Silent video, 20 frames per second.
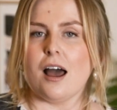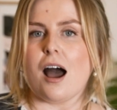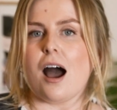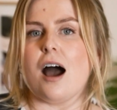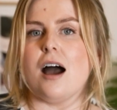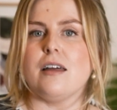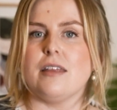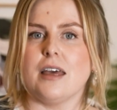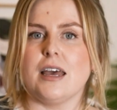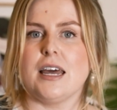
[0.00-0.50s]

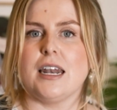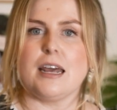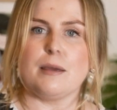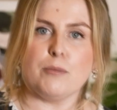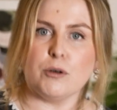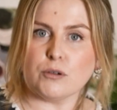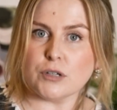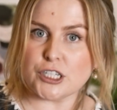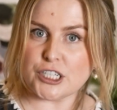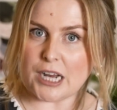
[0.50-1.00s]
Either in a
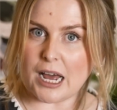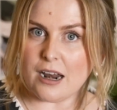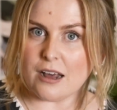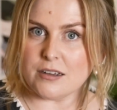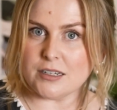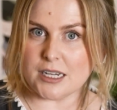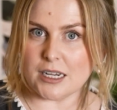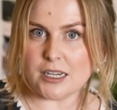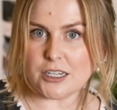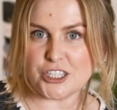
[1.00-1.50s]
more
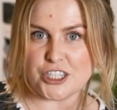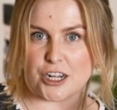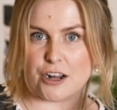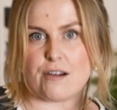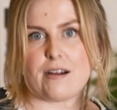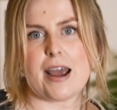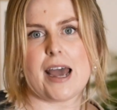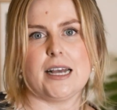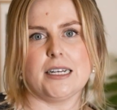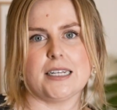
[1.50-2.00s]
shallow dish to
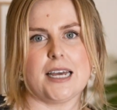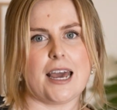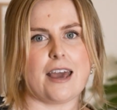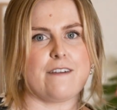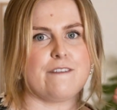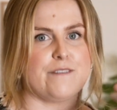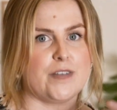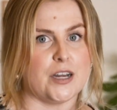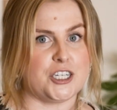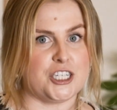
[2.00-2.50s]
create
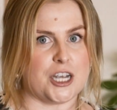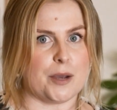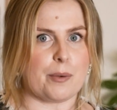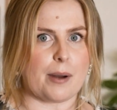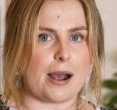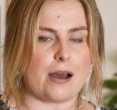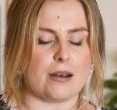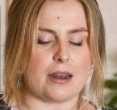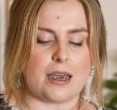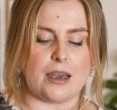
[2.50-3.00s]
a fudgier
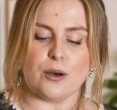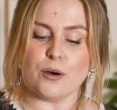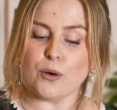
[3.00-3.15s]
brownie,